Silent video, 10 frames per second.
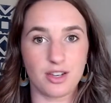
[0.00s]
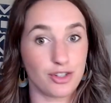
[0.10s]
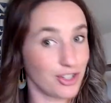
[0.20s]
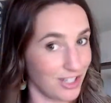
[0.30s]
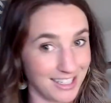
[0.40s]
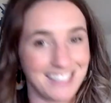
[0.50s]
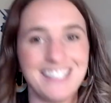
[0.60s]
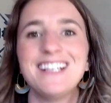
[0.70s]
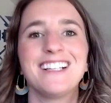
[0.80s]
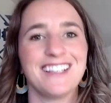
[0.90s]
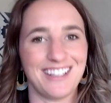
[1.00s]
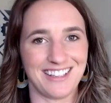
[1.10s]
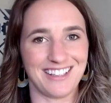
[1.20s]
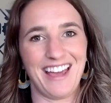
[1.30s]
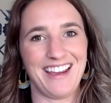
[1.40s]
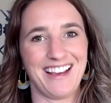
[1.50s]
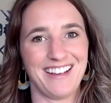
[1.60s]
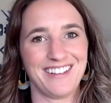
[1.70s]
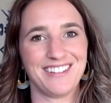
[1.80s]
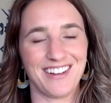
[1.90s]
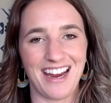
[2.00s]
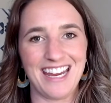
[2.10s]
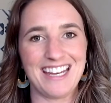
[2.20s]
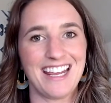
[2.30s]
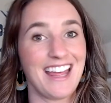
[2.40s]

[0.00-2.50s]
should look like, right?